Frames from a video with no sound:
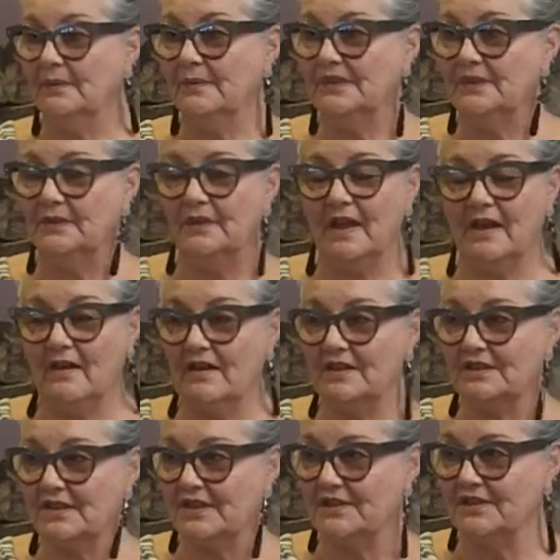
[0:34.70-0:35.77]
We do a lot of
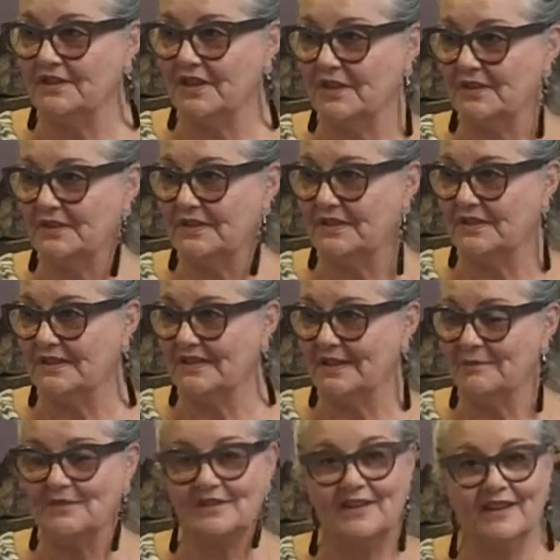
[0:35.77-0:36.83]
heart-centered stones here, it
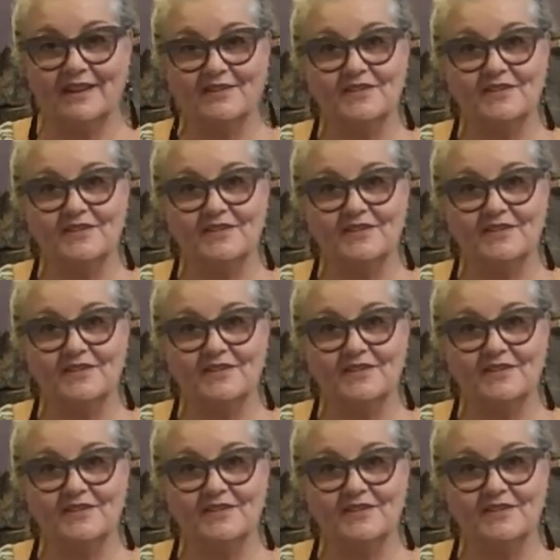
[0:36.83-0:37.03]
seems like.